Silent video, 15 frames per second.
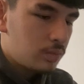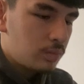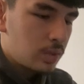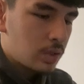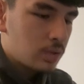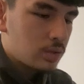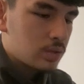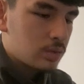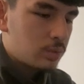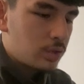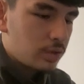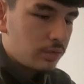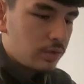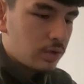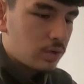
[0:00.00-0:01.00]
because the more
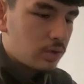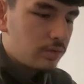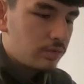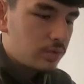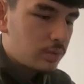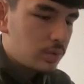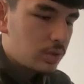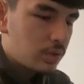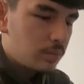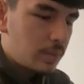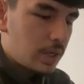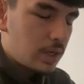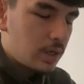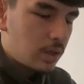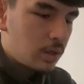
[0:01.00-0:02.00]
you feel comfortable, the
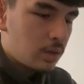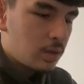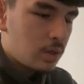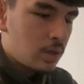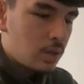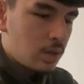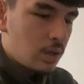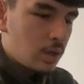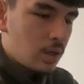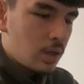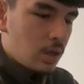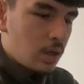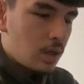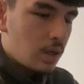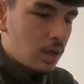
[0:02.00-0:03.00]
better
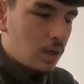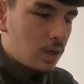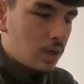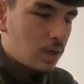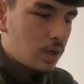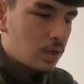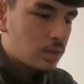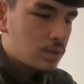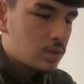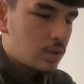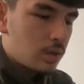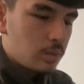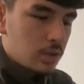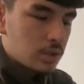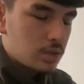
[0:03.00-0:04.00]

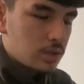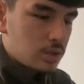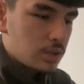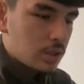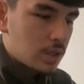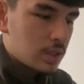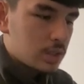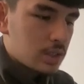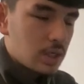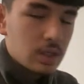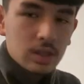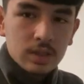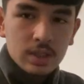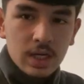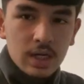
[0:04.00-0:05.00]
stop losses you can
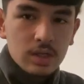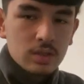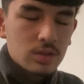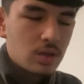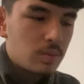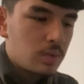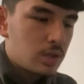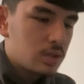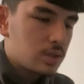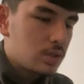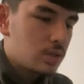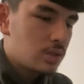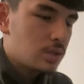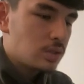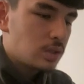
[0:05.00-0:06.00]
take, tighter stop
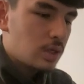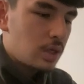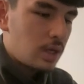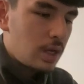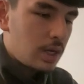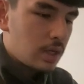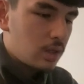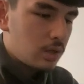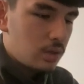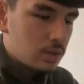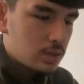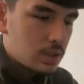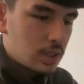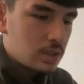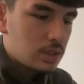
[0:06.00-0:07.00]
losses, the higher lot
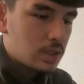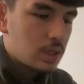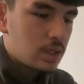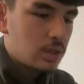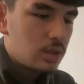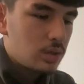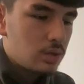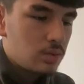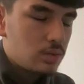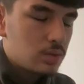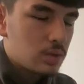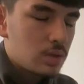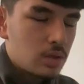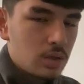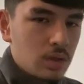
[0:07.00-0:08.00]
size you can use.
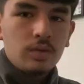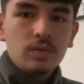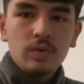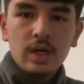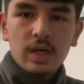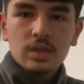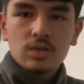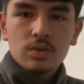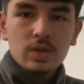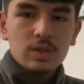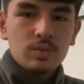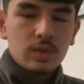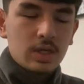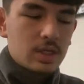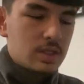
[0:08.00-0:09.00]
Right, so as
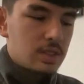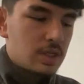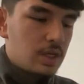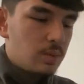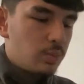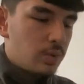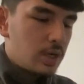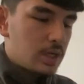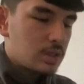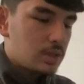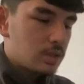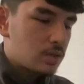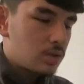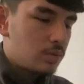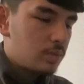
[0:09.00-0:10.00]
we can see, prices
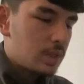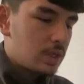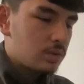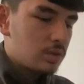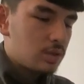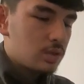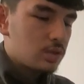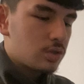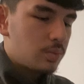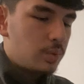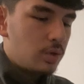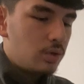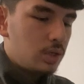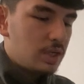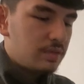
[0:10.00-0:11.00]
come down to the
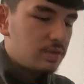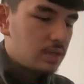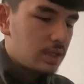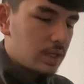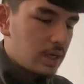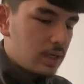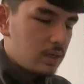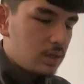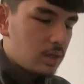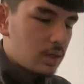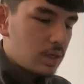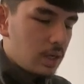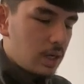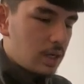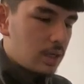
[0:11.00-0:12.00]
support level again,
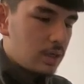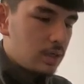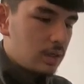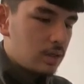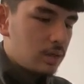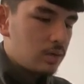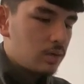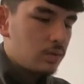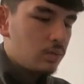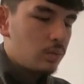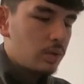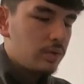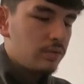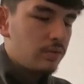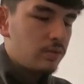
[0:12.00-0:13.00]
and
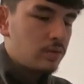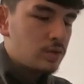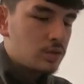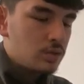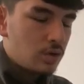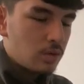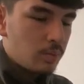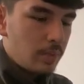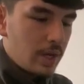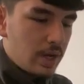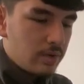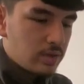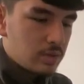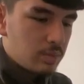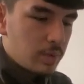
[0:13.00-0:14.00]
with strong
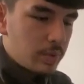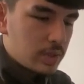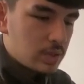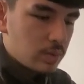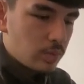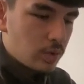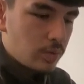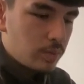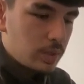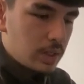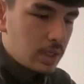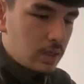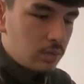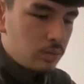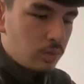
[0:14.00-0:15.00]
bearish momentum coming
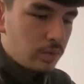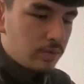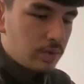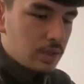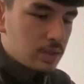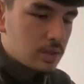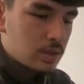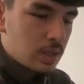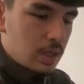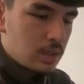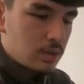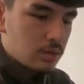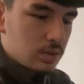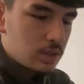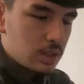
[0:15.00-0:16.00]
down with this
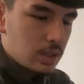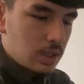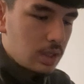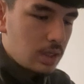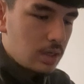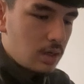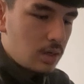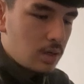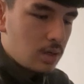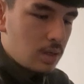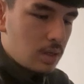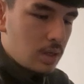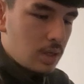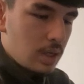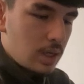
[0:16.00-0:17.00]
candlestick here,
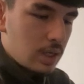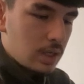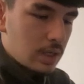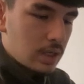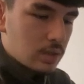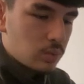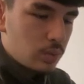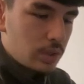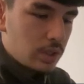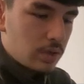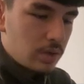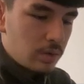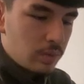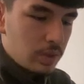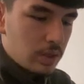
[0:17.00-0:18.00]
and it gets weaker
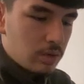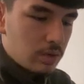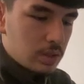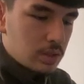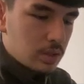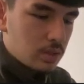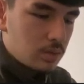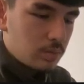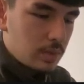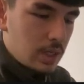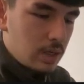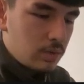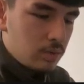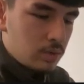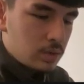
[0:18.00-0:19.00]
and weaker as you come
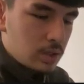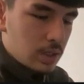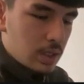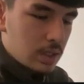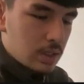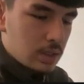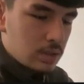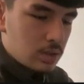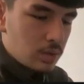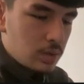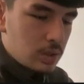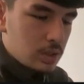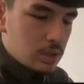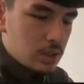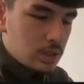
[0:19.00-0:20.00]
down to get these two
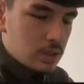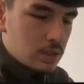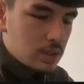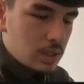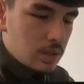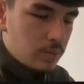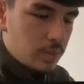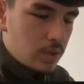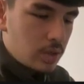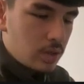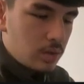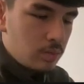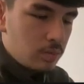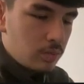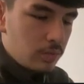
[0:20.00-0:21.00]
indecisions at the
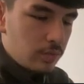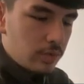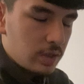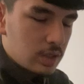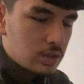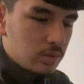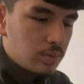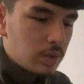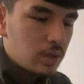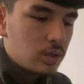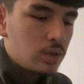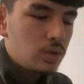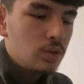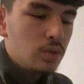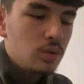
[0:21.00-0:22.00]
bottom, for them to be a
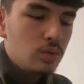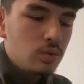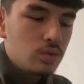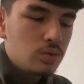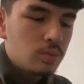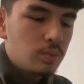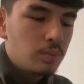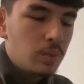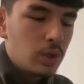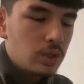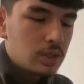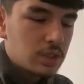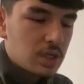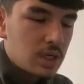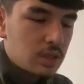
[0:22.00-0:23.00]
huge
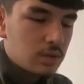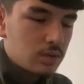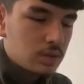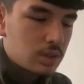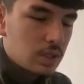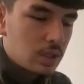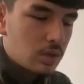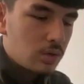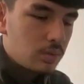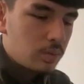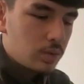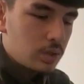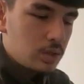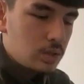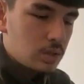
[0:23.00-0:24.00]
bullish candlestick
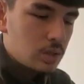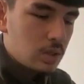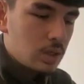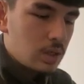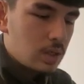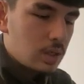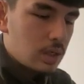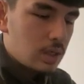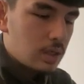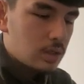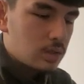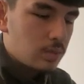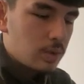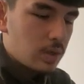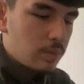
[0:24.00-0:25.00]
upwards, and then
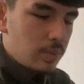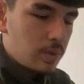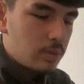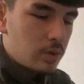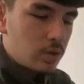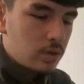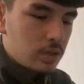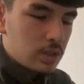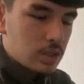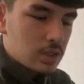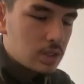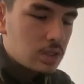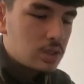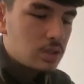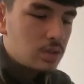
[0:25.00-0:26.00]
to be a bit more
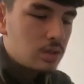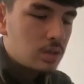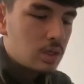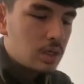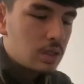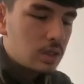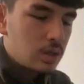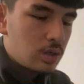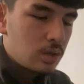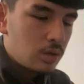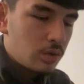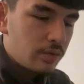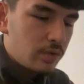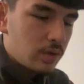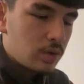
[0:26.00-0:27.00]
indecision, and then
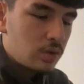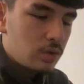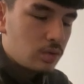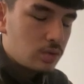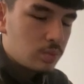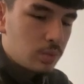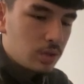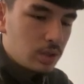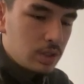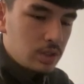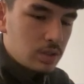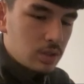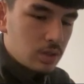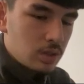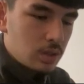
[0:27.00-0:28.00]
another huge
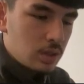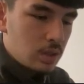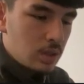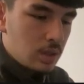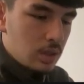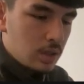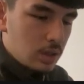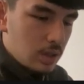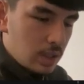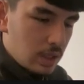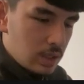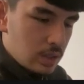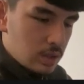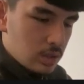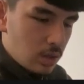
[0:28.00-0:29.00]
bullish.
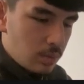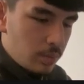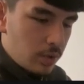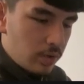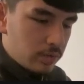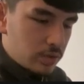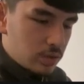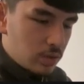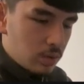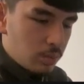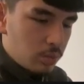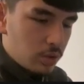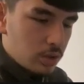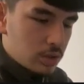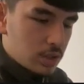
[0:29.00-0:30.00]
These are both strong
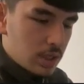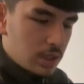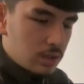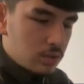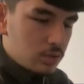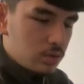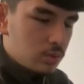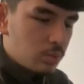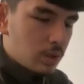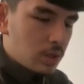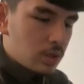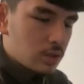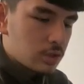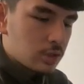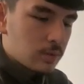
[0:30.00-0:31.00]
bullish candles
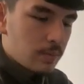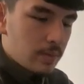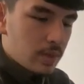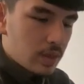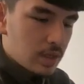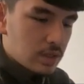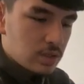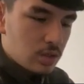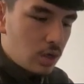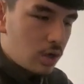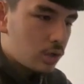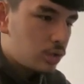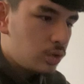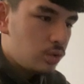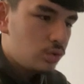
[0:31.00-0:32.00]
because there's not a
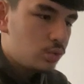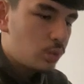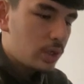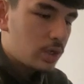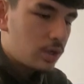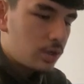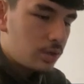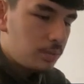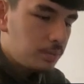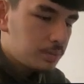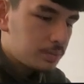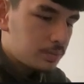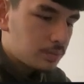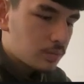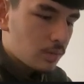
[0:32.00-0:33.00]
huge wick on them.
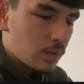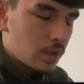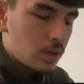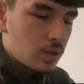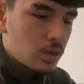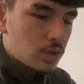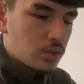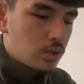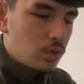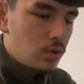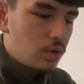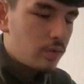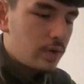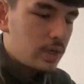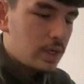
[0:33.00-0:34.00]
So
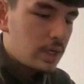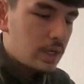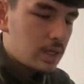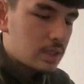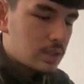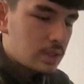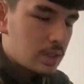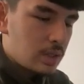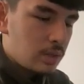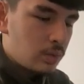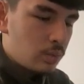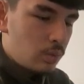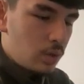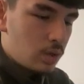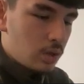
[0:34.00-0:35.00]
already I see
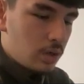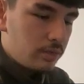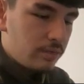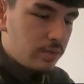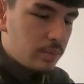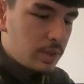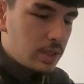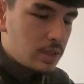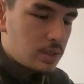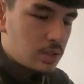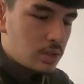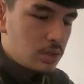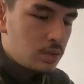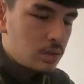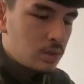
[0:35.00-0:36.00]
one
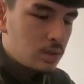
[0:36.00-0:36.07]
confirmation,